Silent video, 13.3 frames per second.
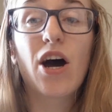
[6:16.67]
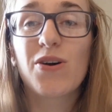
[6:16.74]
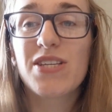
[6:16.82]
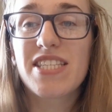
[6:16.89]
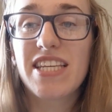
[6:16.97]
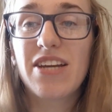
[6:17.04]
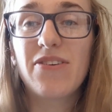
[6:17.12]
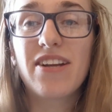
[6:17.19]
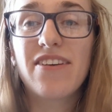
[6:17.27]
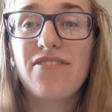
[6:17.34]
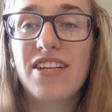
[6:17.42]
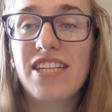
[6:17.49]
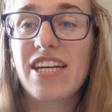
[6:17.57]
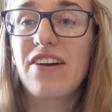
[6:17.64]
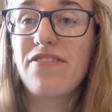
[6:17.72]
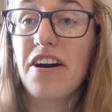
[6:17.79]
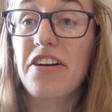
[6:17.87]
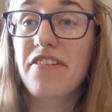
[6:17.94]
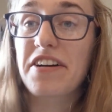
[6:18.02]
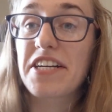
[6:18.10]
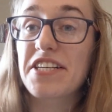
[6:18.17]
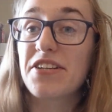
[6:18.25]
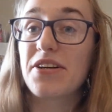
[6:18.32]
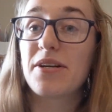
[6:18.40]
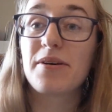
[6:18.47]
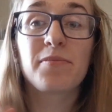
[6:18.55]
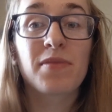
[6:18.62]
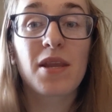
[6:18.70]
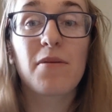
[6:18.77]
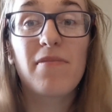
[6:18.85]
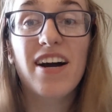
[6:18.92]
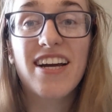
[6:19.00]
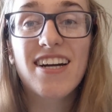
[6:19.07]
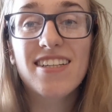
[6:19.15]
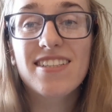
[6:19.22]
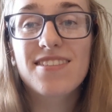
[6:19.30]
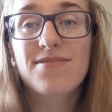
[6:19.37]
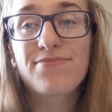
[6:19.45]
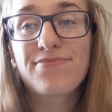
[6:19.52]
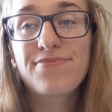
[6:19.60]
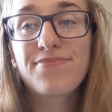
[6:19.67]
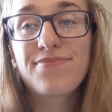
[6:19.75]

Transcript: I will see you in a video very, very soon. Bye, guys.